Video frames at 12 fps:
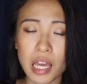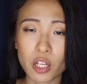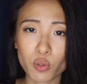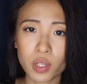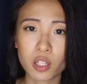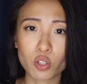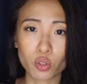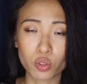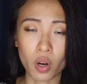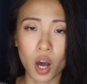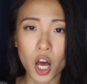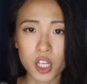and you need to go
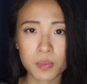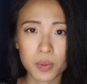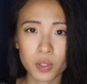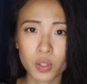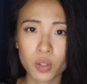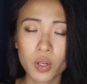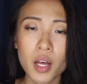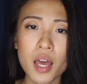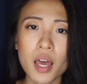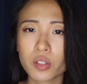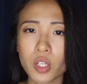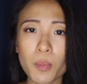to the hospital,
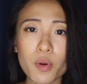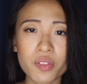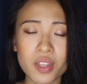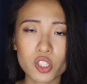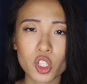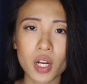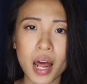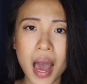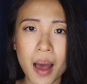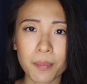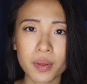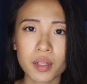a number of things could
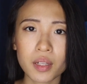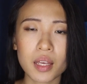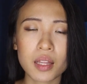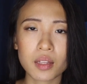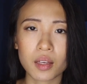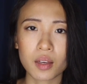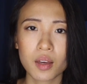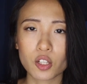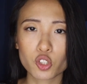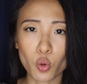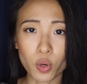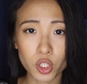happen in the
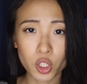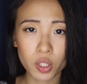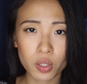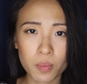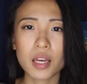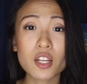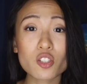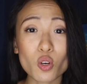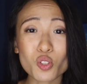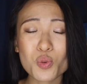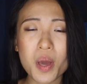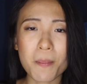short term. It is
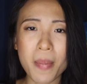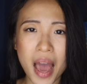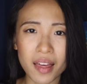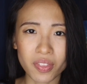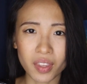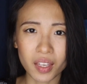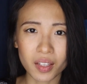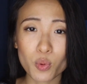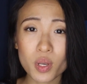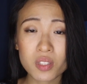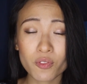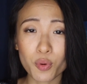also a bad thing. The
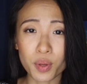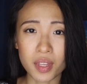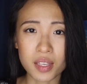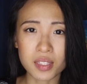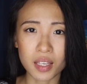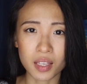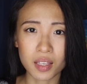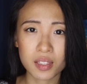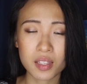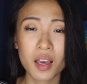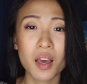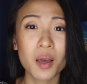reason for this
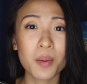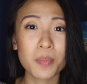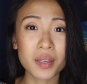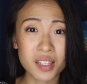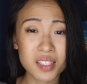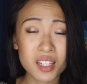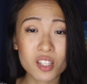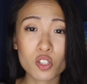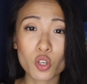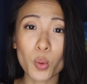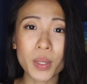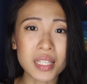is because it is
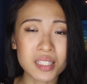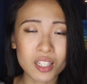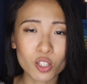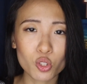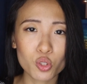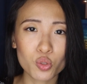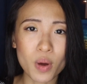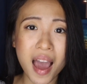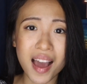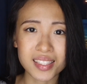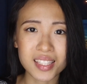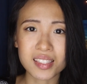so easy to
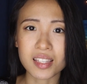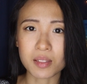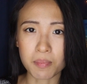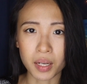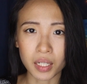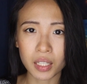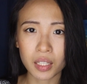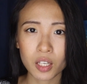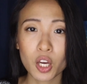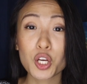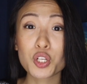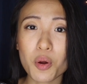access this money,
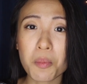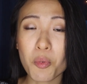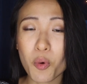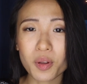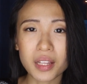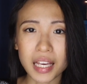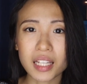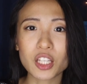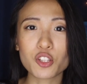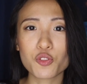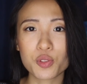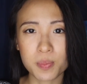you're more
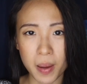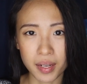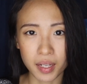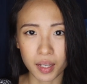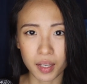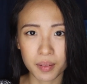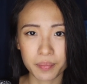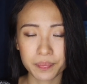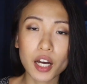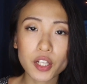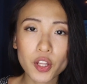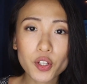likely to spend it.
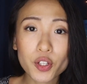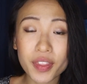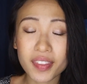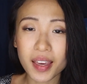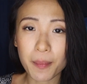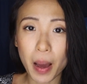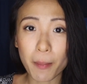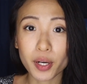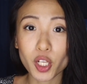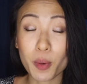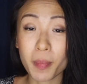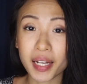Another good thing about
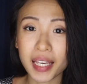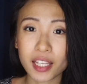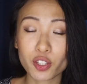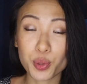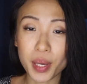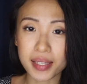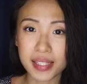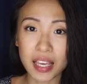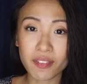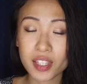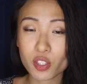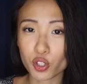putting your money into a
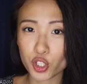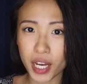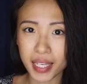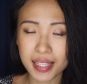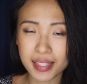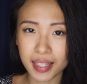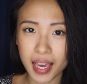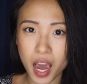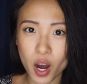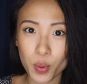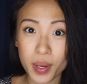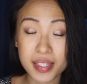savings or checking
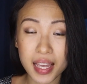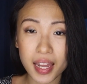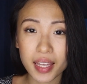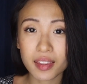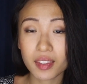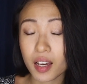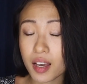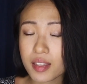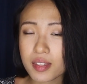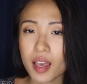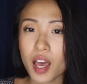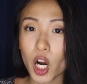account is that it
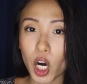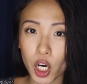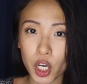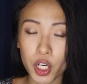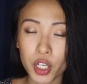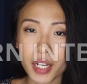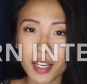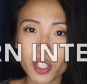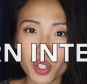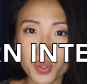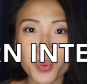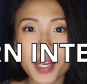does earn
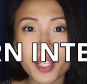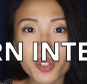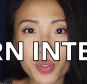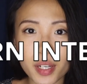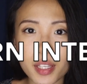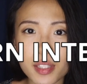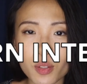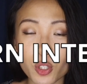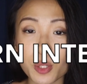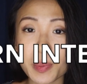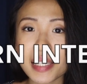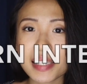you interest,
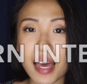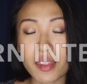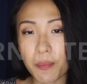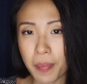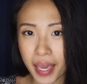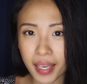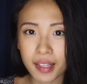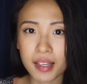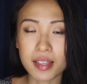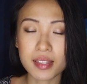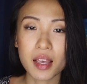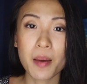which means that the bank
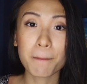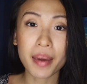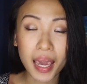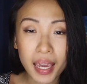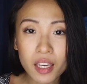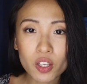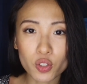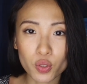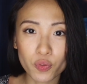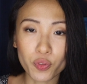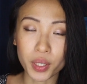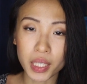is paying
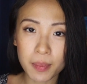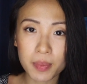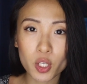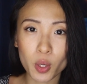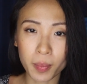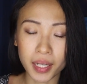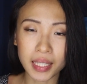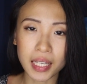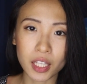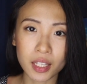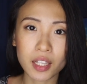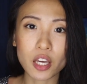you for keeping your money
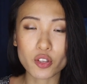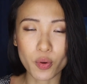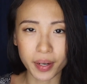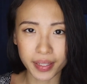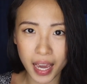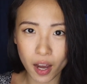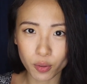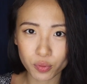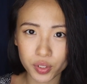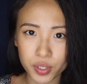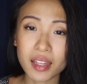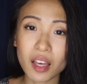in your
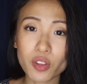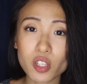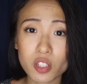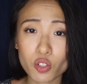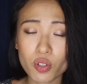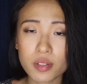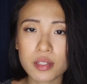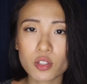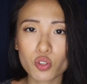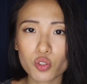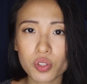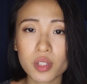account. Now, this interest is
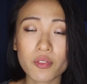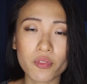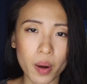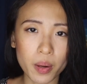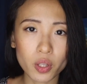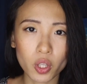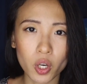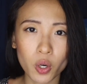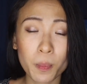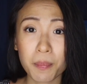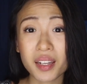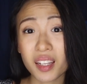usually very
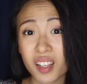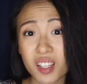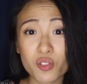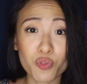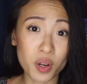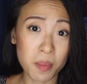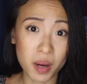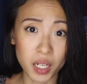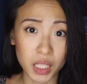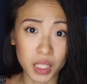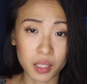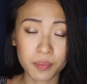low, but it is free
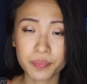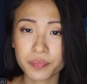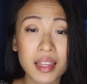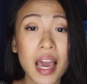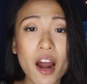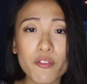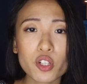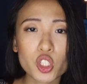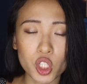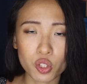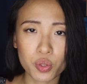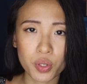money. The average
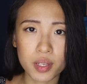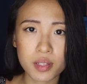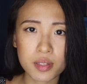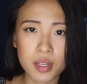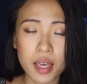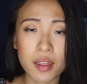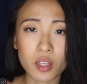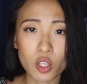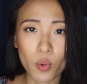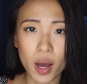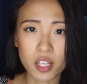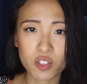interest in the
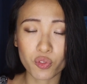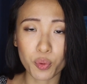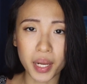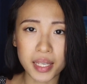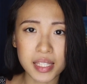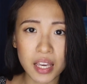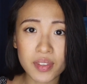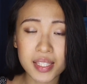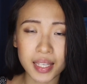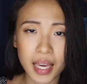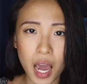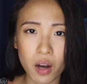US for a savings
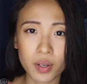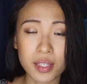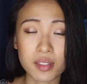account